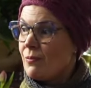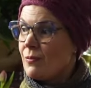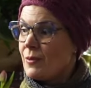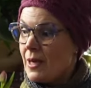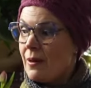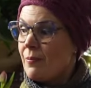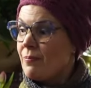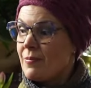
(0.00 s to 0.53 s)

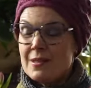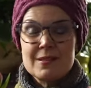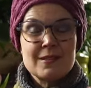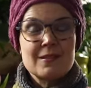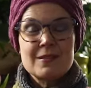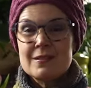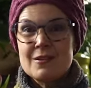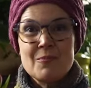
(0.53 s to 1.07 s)
yeah, this
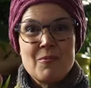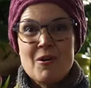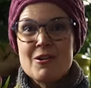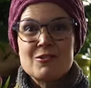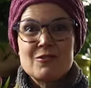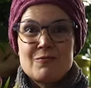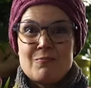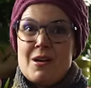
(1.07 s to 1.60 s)
is a
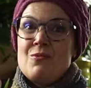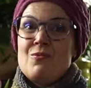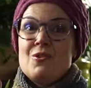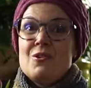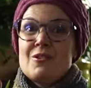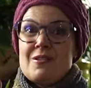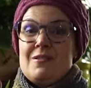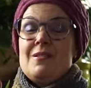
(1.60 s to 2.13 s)
part of my
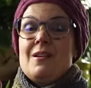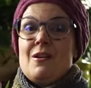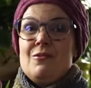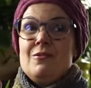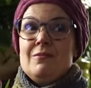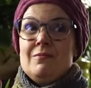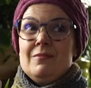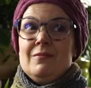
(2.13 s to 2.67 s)
work
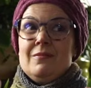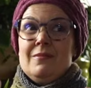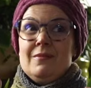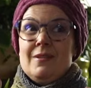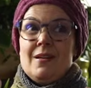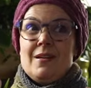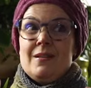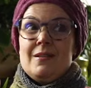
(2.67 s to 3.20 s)
now.
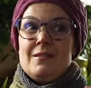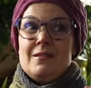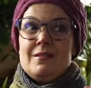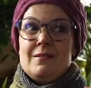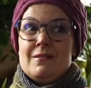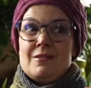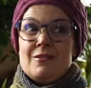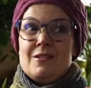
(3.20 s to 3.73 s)
I
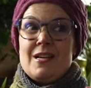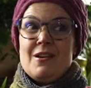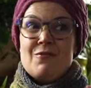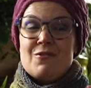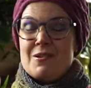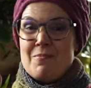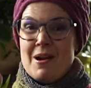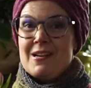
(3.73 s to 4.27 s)
could
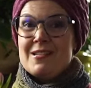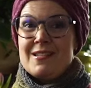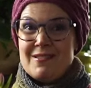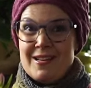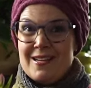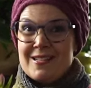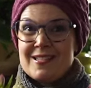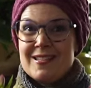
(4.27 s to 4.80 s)
never imagine
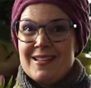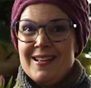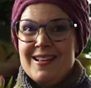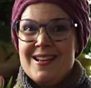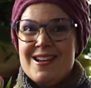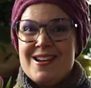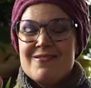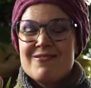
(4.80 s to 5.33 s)
that
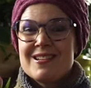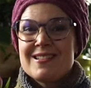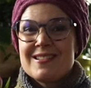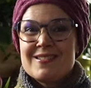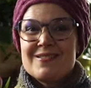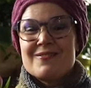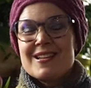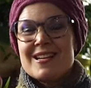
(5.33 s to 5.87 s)

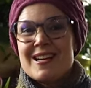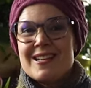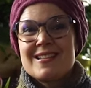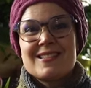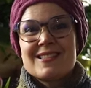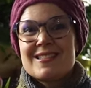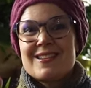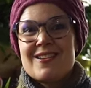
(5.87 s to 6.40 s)
when I
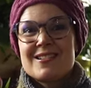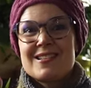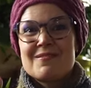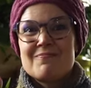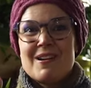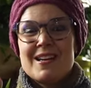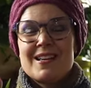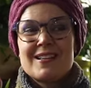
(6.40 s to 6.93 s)
started
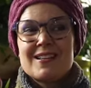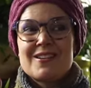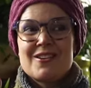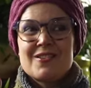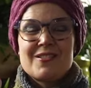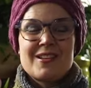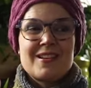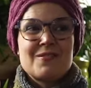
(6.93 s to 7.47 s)
my
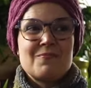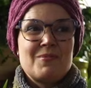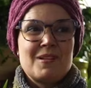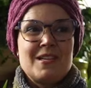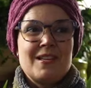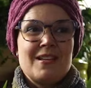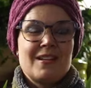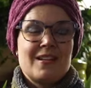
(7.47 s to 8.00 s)
career
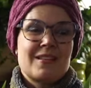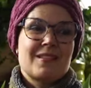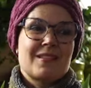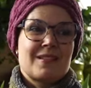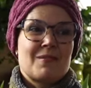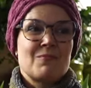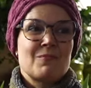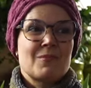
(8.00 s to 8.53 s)
being like
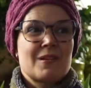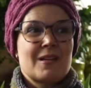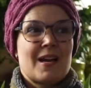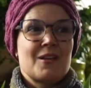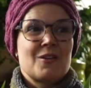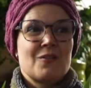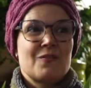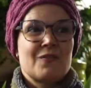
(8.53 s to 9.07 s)
some
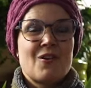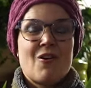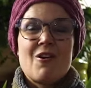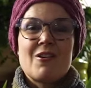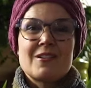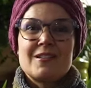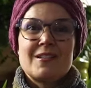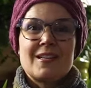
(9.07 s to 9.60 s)
kind of
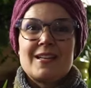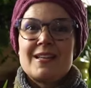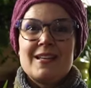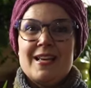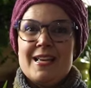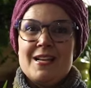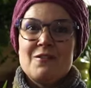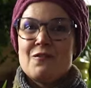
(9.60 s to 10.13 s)

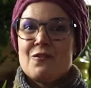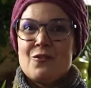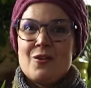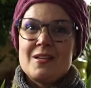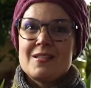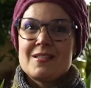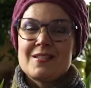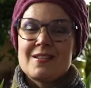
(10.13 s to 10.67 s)
gardening
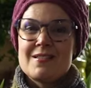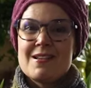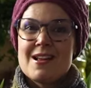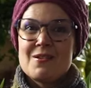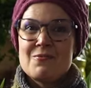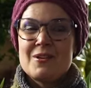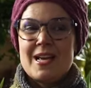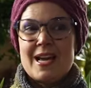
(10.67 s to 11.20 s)
influencer that
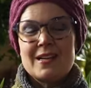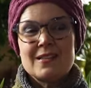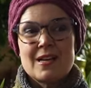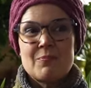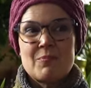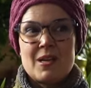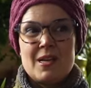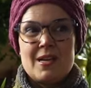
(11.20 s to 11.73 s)
I would end
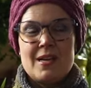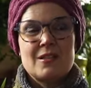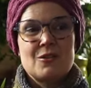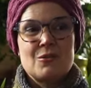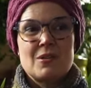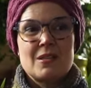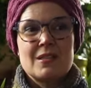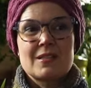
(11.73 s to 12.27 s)
up here
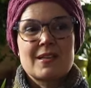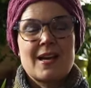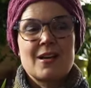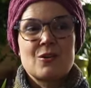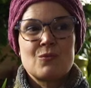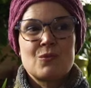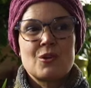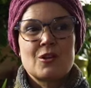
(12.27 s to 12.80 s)
doing this
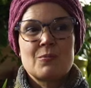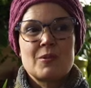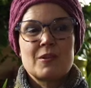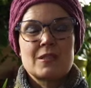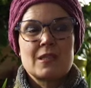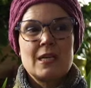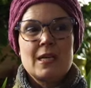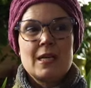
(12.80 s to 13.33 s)
kind of work,
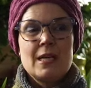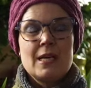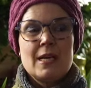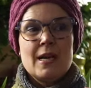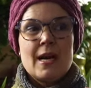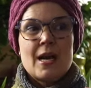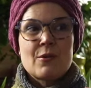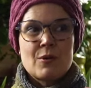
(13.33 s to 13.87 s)
but
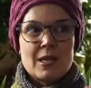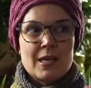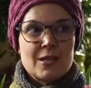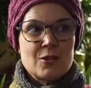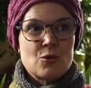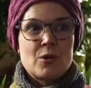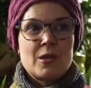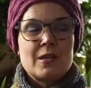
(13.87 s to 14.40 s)
I really
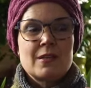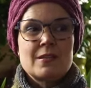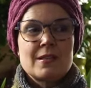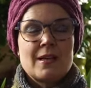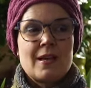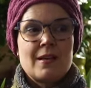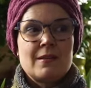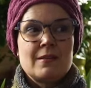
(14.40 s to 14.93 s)
enjoy it.
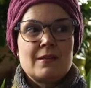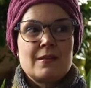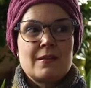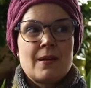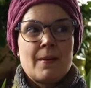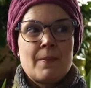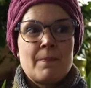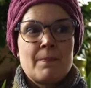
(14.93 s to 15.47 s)

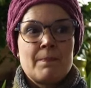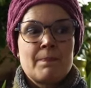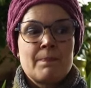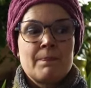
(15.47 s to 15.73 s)
And